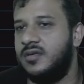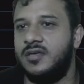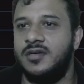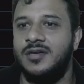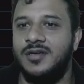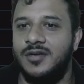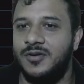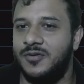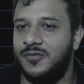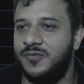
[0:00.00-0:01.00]
Yeah.
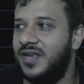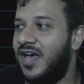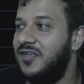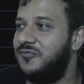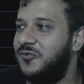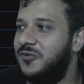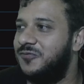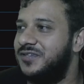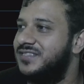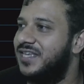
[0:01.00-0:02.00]
When
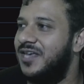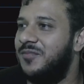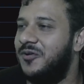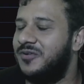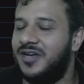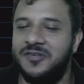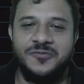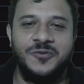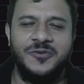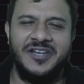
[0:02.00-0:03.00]
iPhone first came out,
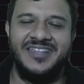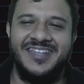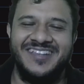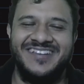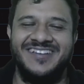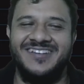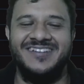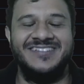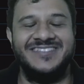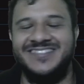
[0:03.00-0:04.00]
iPhone, I think
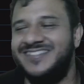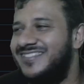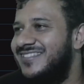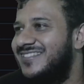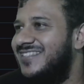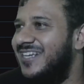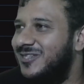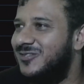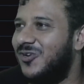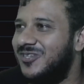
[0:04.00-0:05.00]

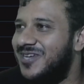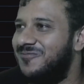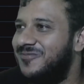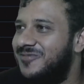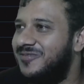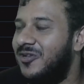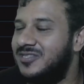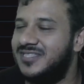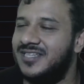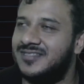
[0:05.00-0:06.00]
6 or something,
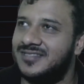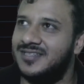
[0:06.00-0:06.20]
not 6.